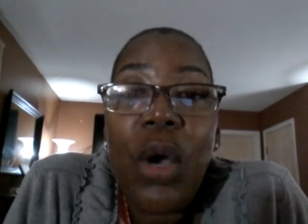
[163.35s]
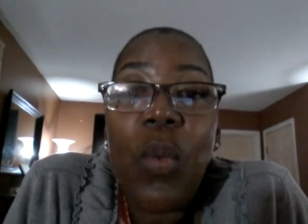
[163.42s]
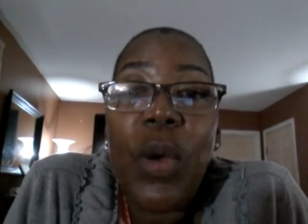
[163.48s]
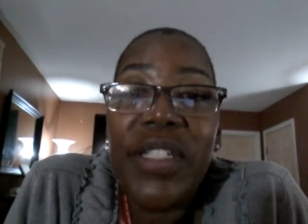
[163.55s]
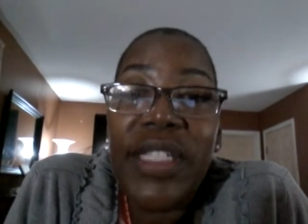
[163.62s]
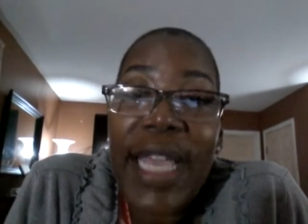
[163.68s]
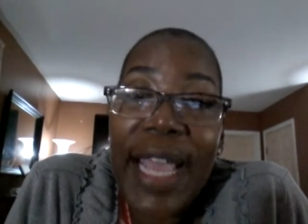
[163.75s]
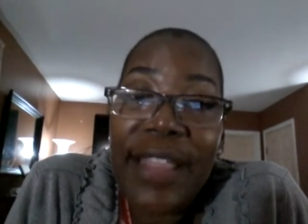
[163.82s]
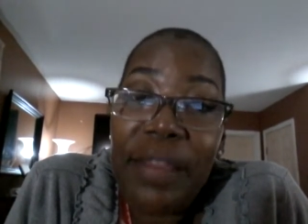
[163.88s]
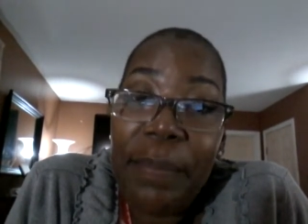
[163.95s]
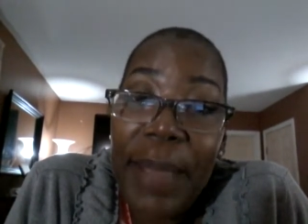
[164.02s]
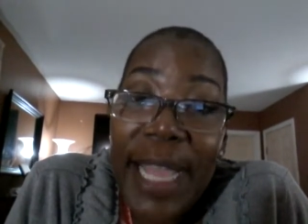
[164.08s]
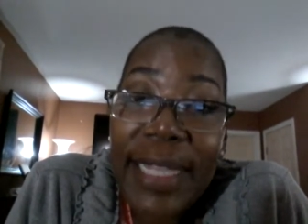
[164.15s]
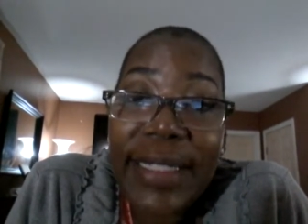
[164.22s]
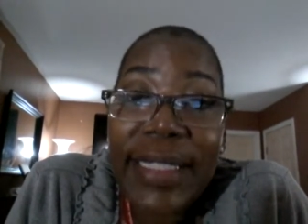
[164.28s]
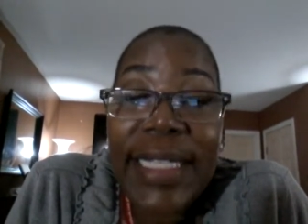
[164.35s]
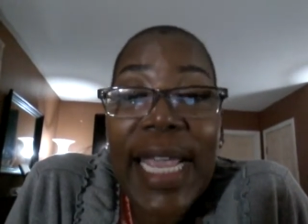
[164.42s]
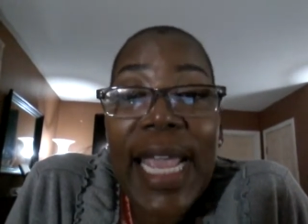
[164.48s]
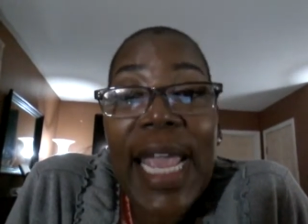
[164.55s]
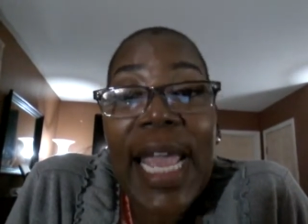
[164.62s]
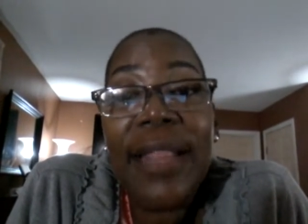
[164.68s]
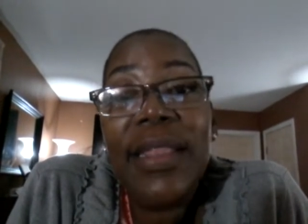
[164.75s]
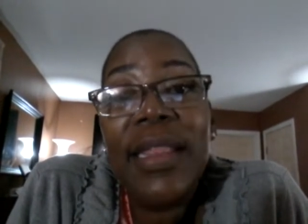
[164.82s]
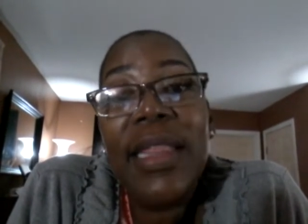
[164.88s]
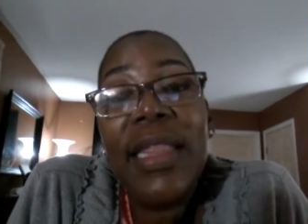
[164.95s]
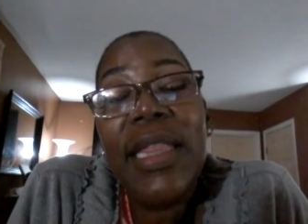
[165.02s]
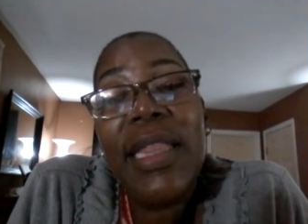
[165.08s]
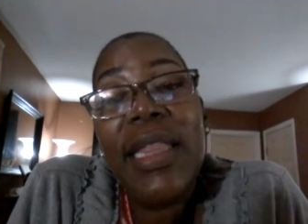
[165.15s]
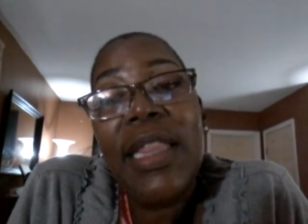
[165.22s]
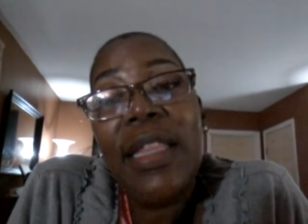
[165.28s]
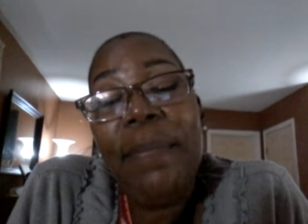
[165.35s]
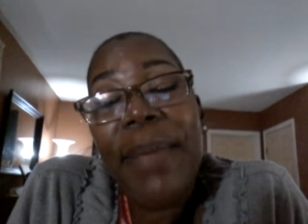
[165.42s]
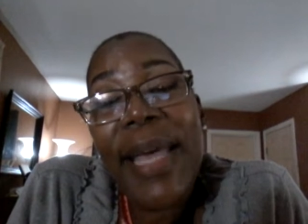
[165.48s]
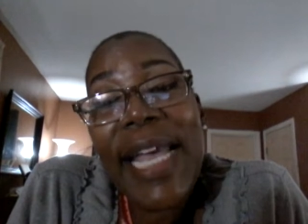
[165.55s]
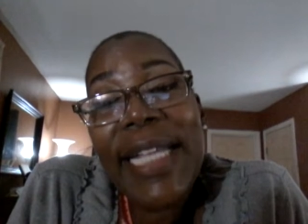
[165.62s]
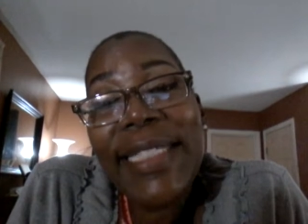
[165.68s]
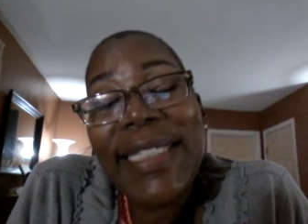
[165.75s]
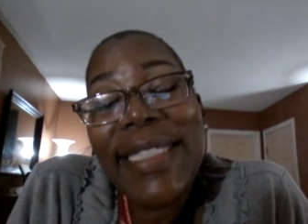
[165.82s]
Once I had the PET scan, the PET